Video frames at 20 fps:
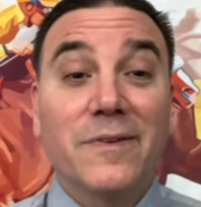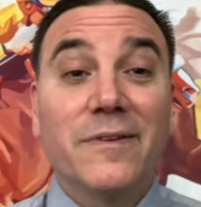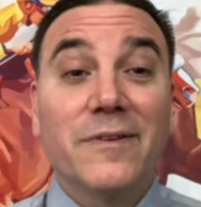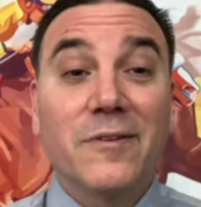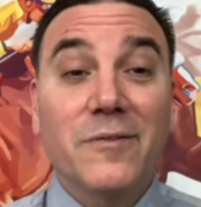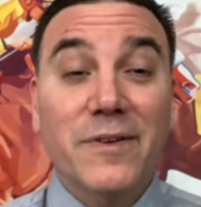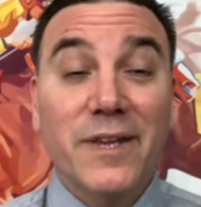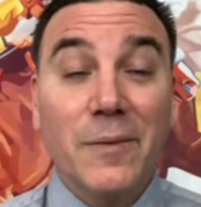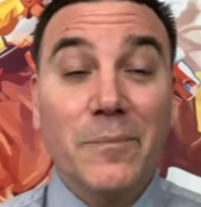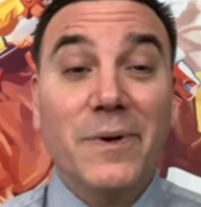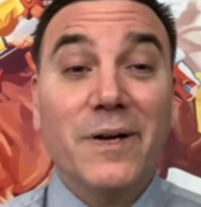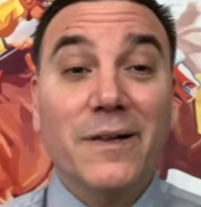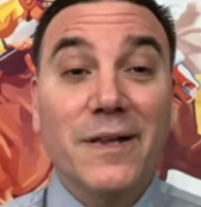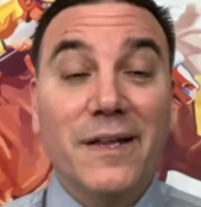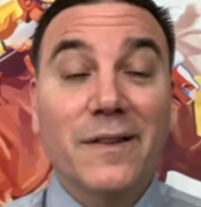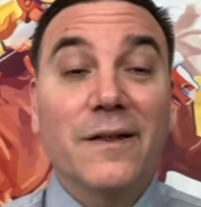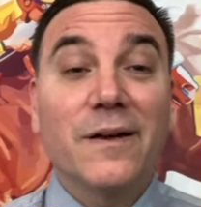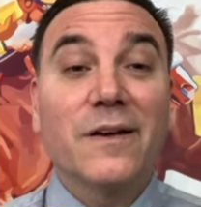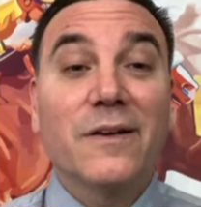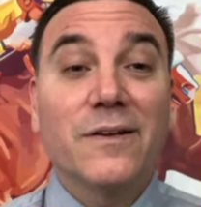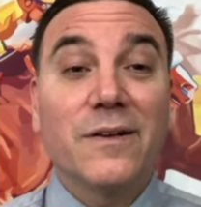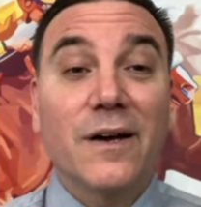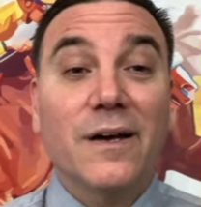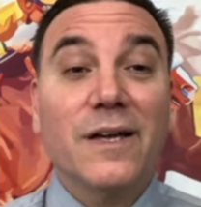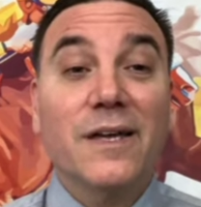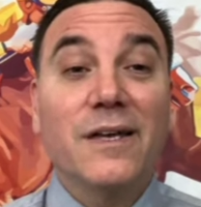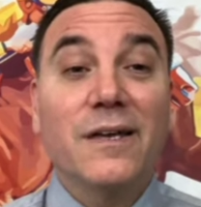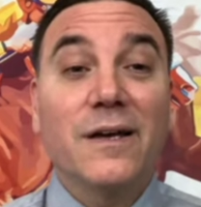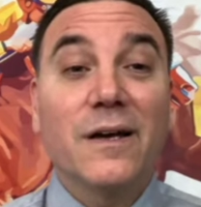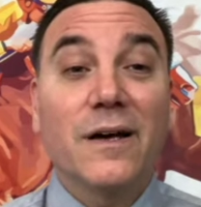It's typically the
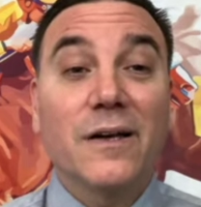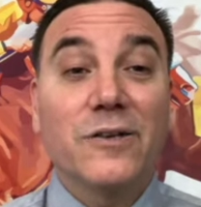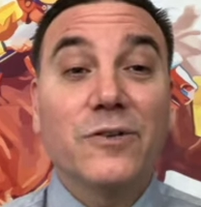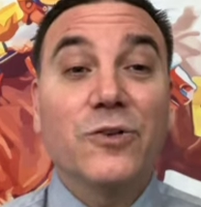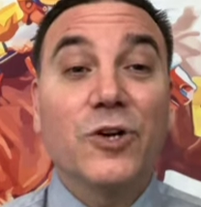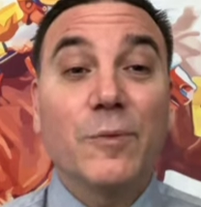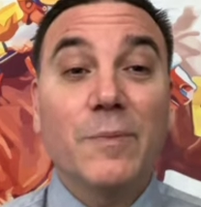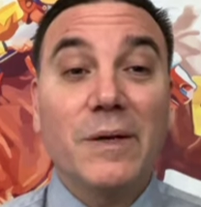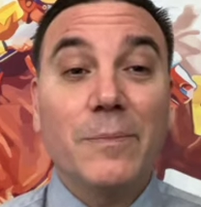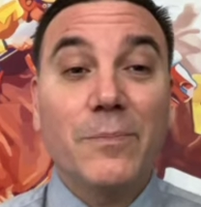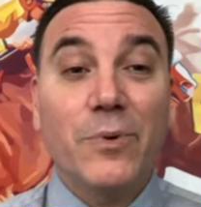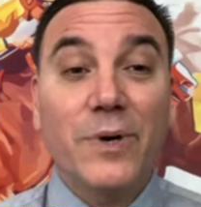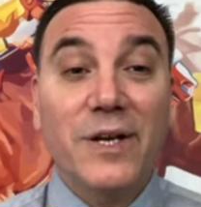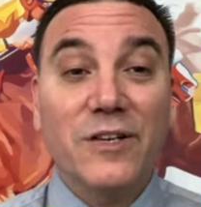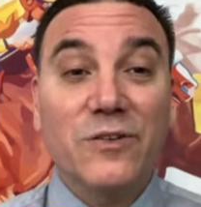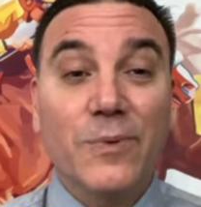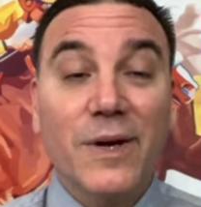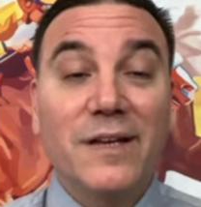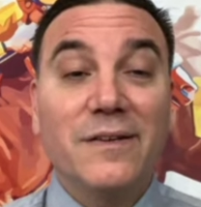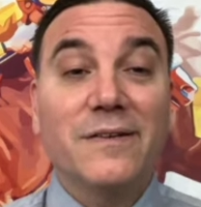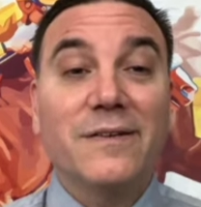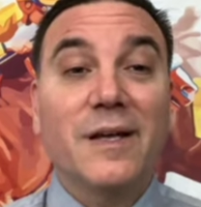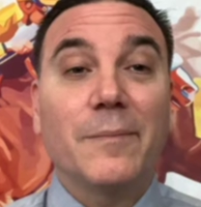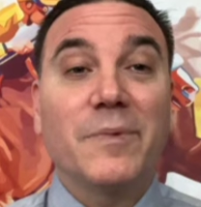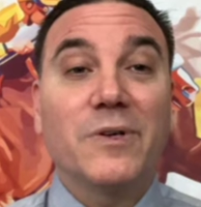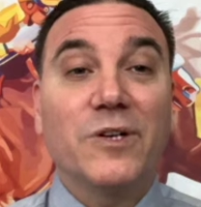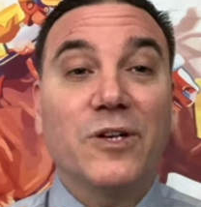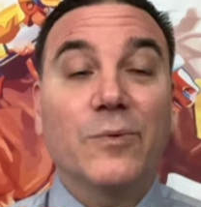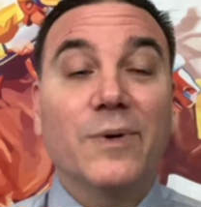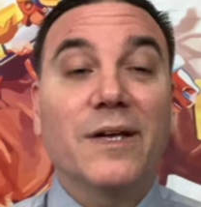Kentucky Derby points races. I've
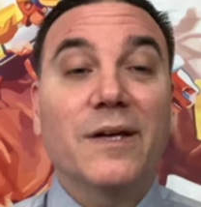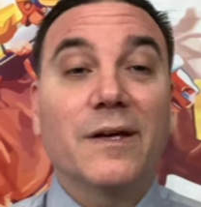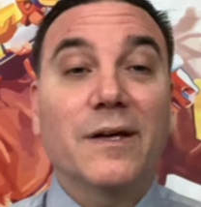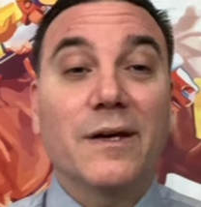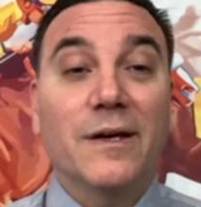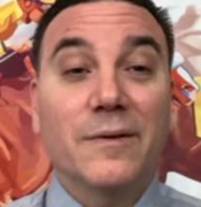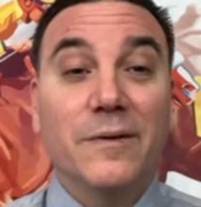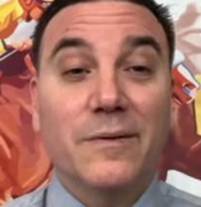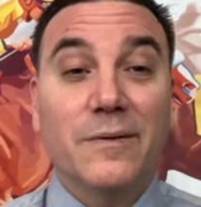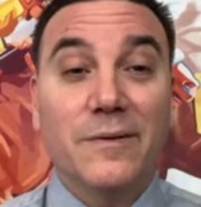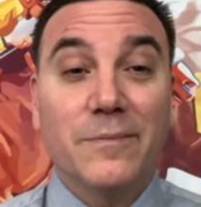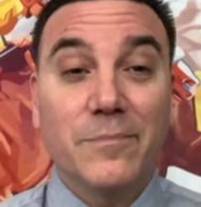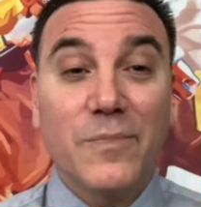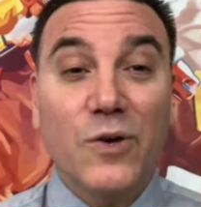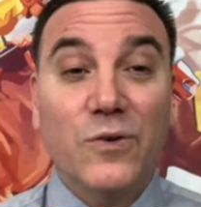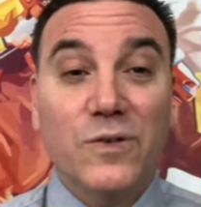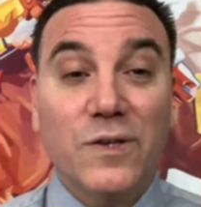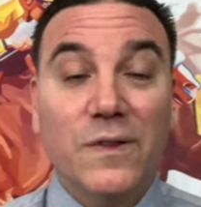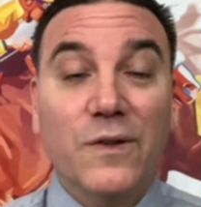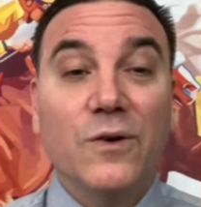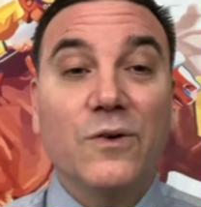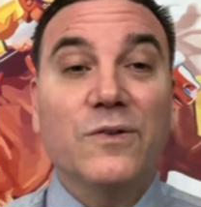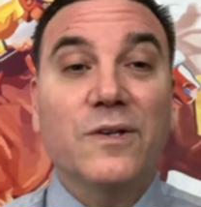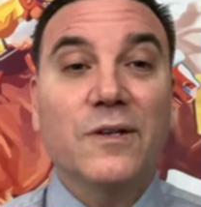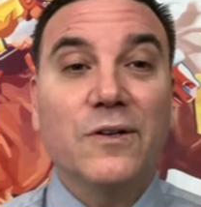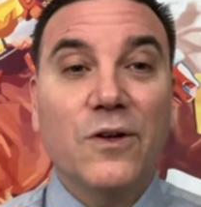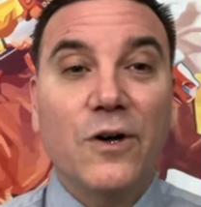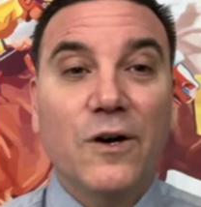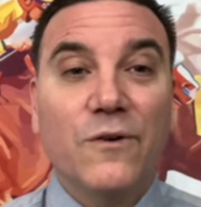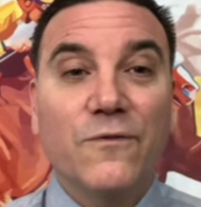been doing most of those
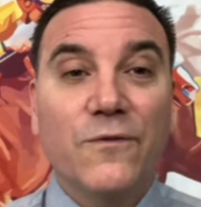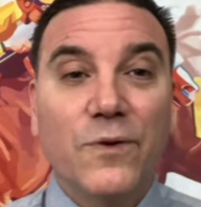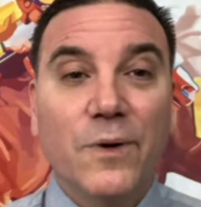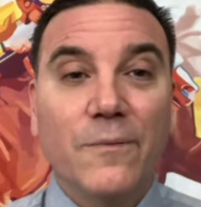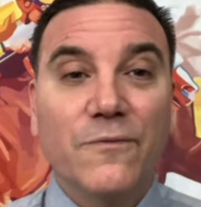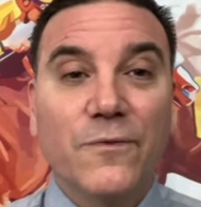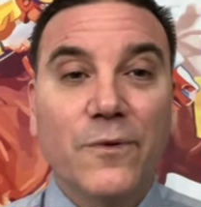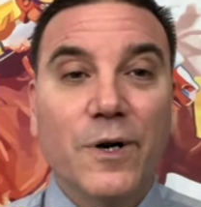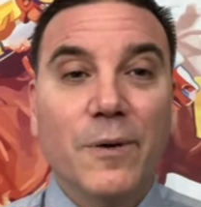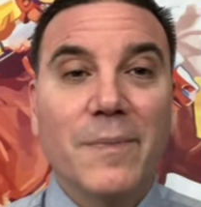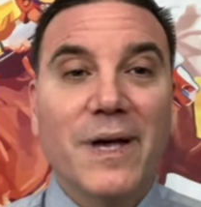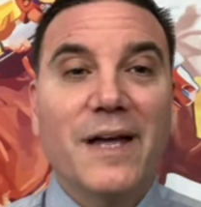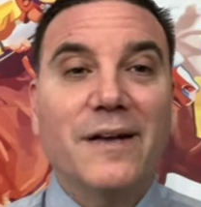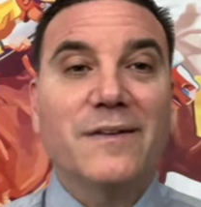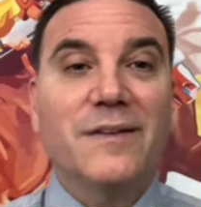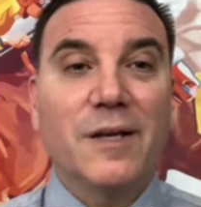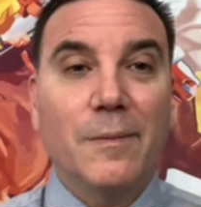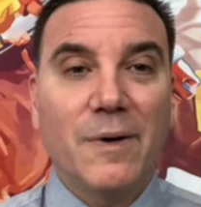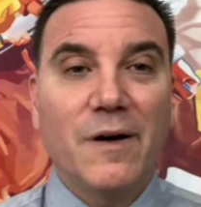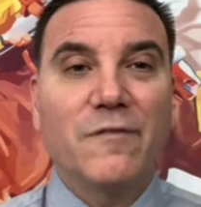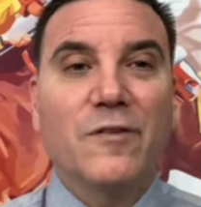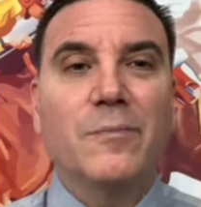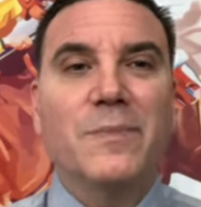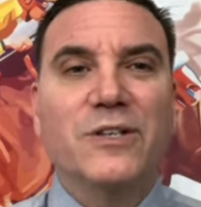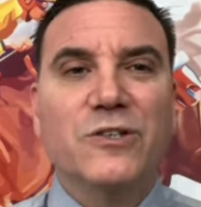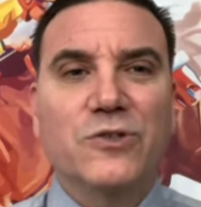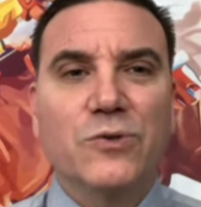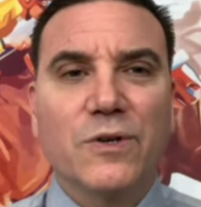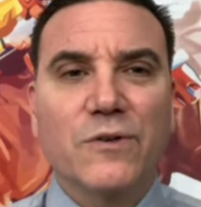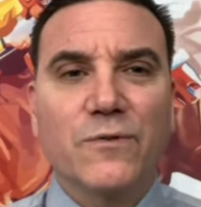in long form format, some of them
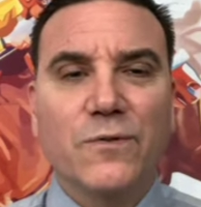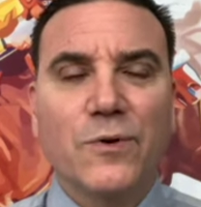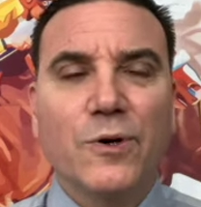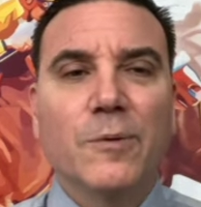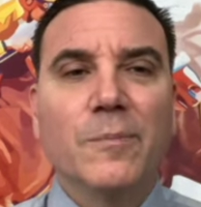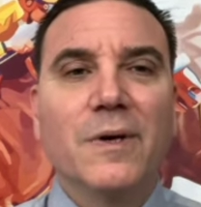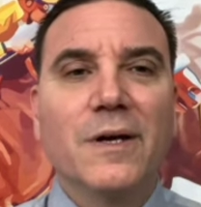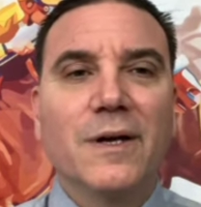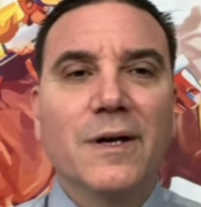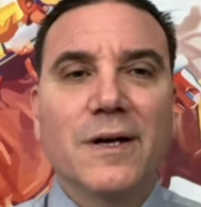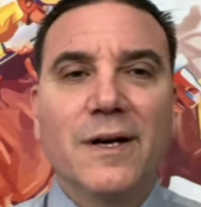in short form.